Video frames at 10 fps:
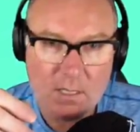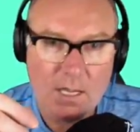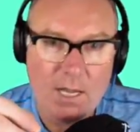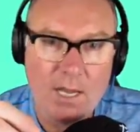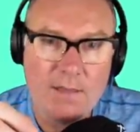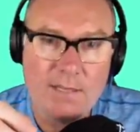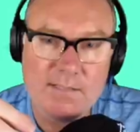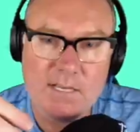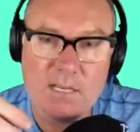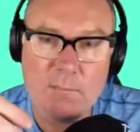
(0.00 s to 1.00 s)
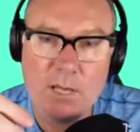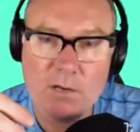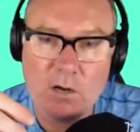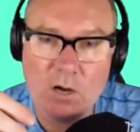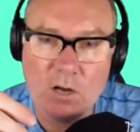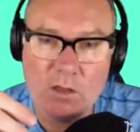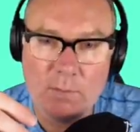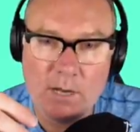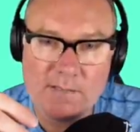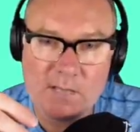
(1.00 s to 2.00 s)
And that's the end of the bloke on the
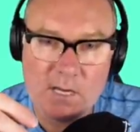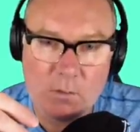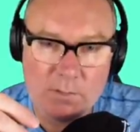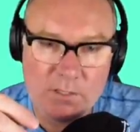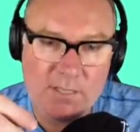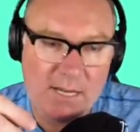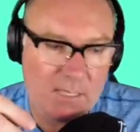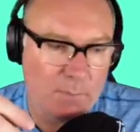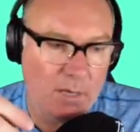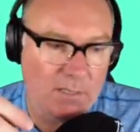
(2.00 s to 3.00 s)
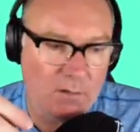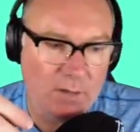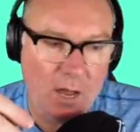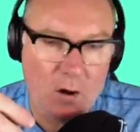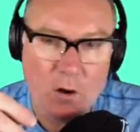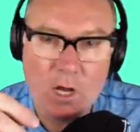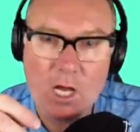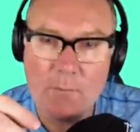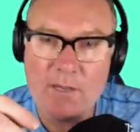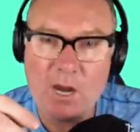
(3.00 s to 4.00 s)
bicycle. We do take his bicycle, though,
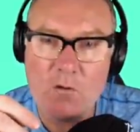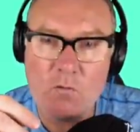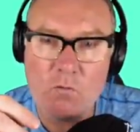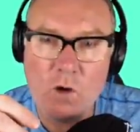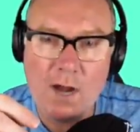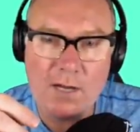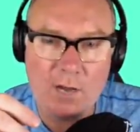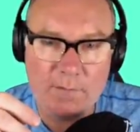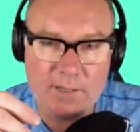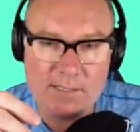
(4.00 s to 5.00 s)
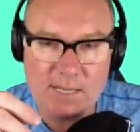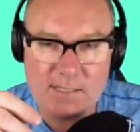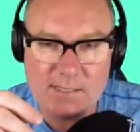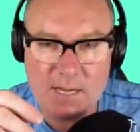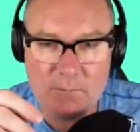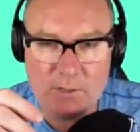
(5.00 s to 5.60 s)
and we go riding off into the sunset, and we